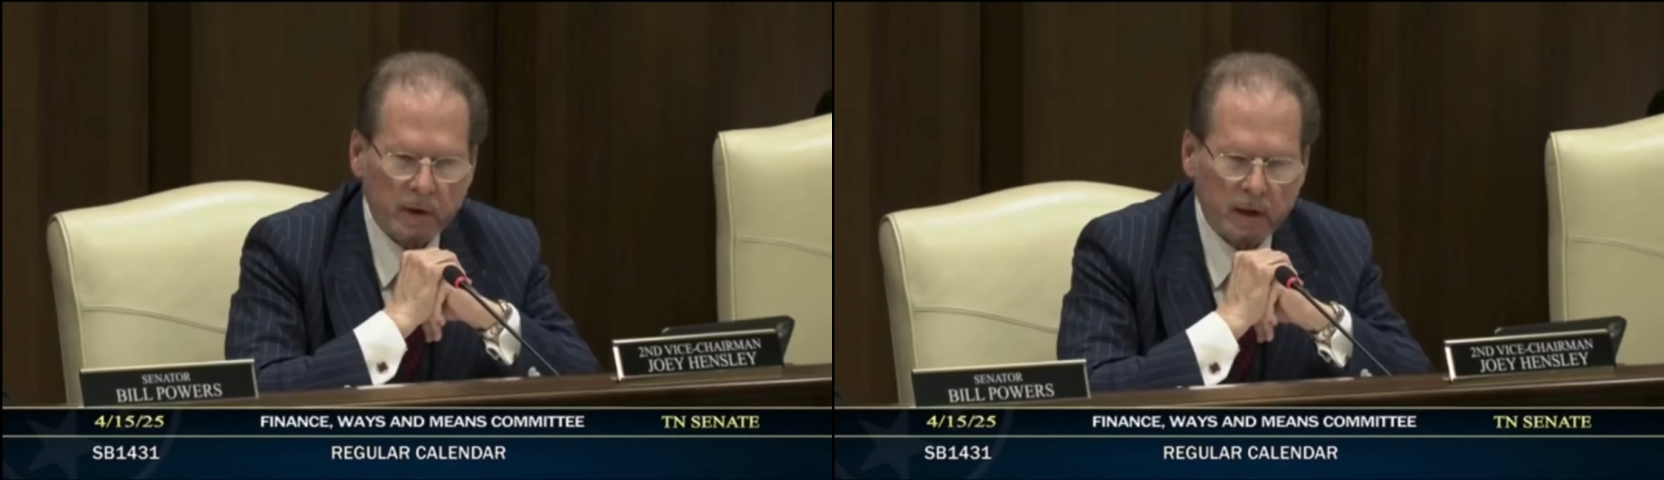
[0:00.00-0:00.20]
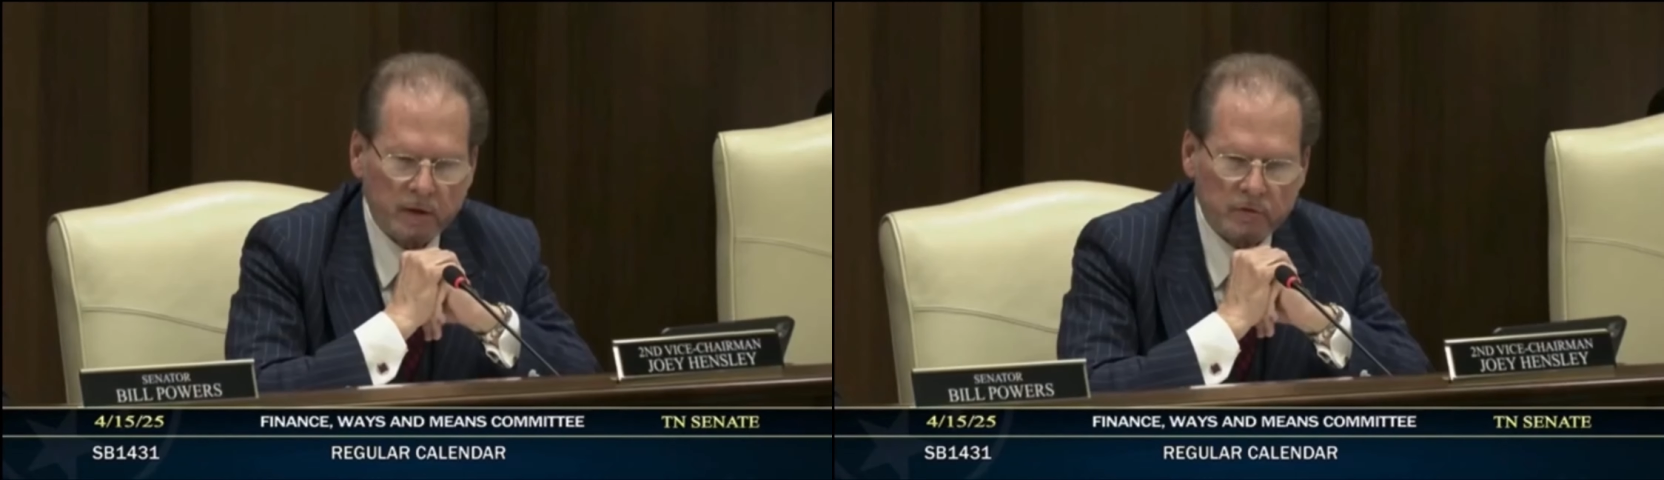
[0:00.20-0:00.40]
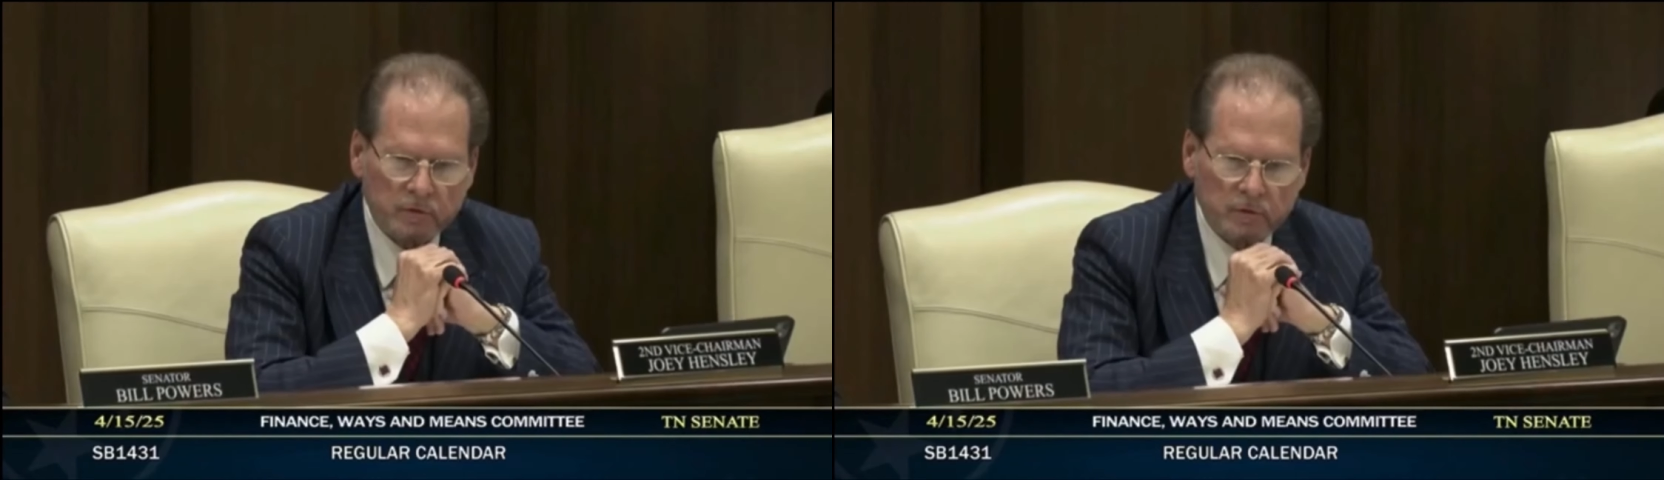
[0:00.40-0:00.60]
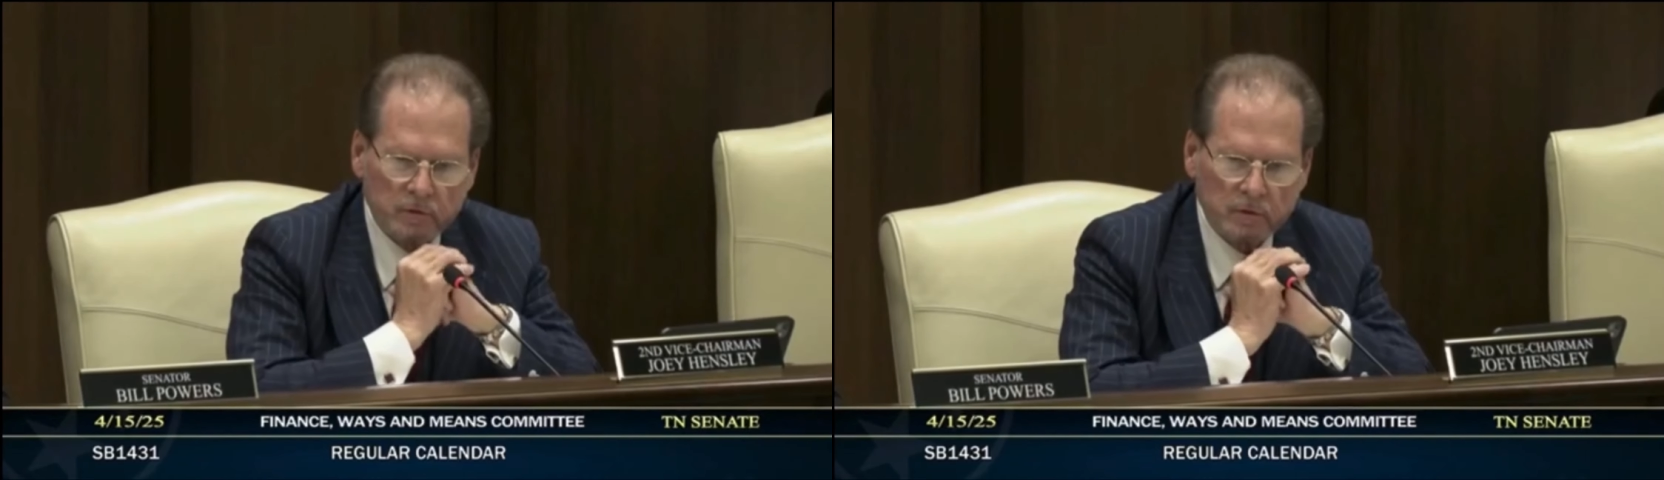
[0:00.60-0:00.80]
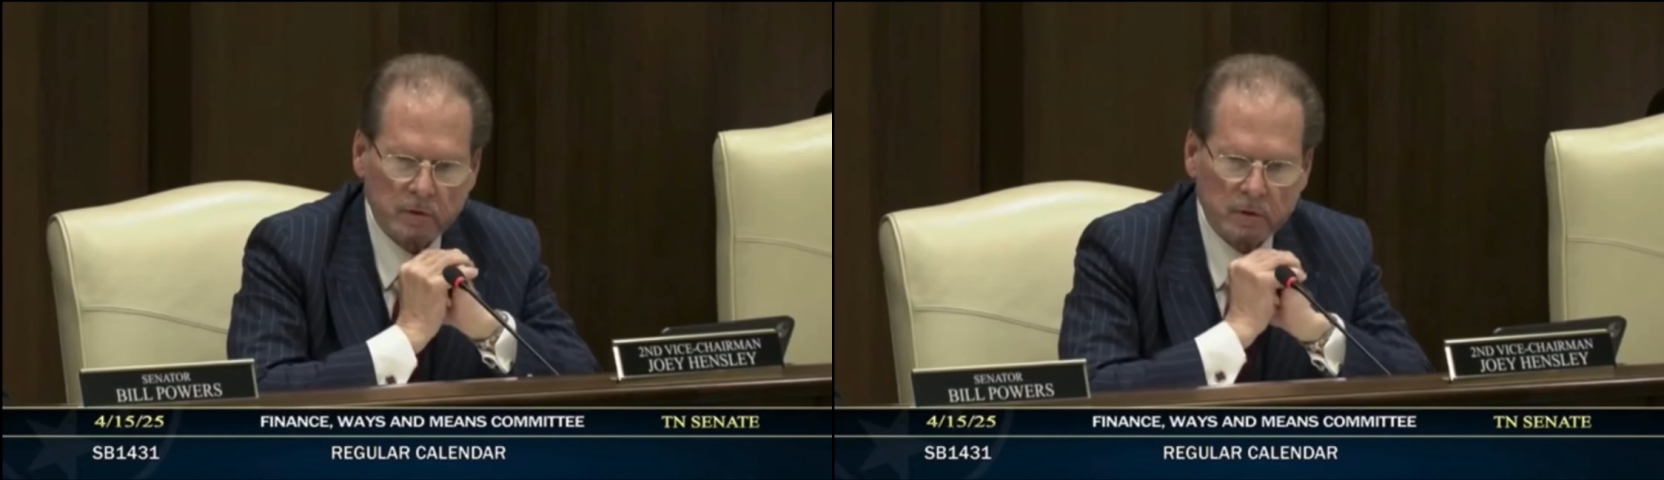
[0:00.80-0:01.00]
elections